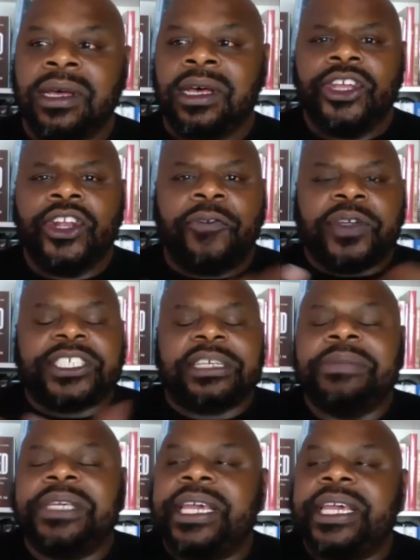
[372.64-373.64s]
You know, for
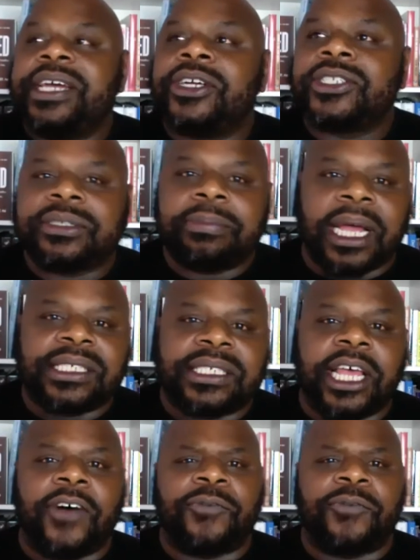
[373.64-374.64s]
some years,
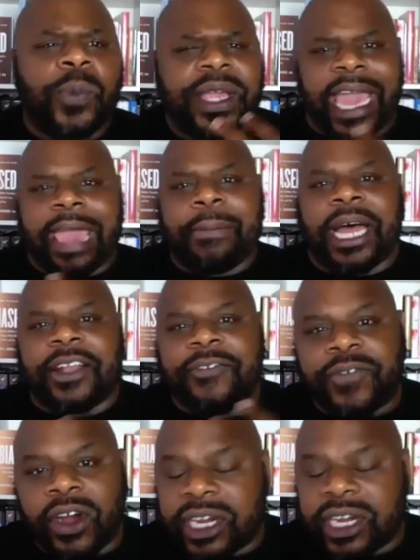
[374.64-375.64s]
myself, when we came out of
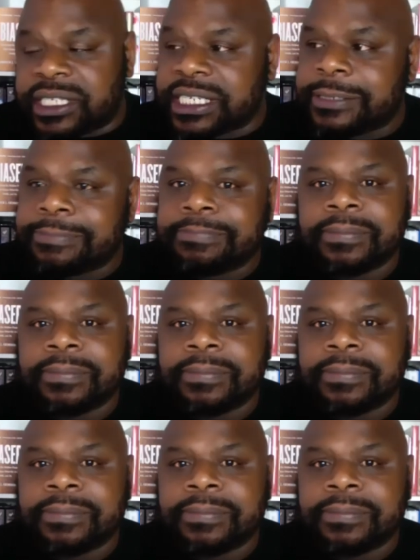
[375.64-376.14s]
Ferguson,